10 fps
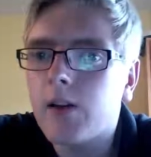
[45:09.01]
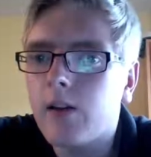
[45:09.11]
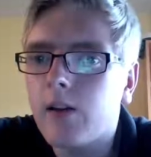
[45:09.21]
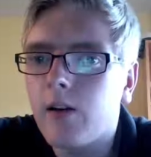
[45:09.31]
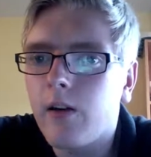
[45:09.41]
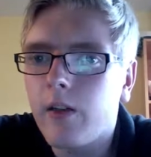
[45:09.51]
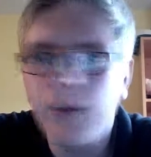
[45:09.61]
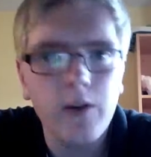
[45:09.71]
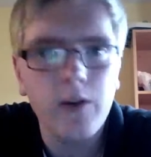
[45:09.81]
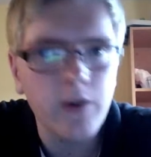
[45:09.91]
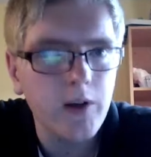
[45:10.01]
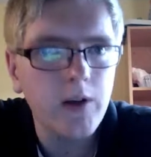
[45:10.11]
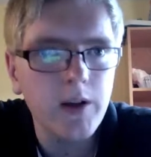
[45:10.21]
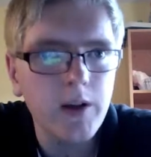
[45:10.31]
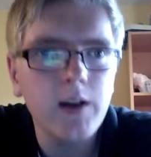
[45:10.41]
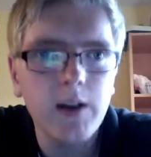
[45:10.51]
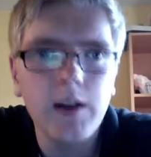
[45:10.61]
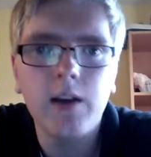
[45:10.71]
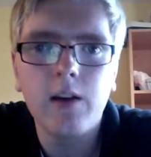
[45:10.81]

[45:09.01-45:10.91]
They're clearly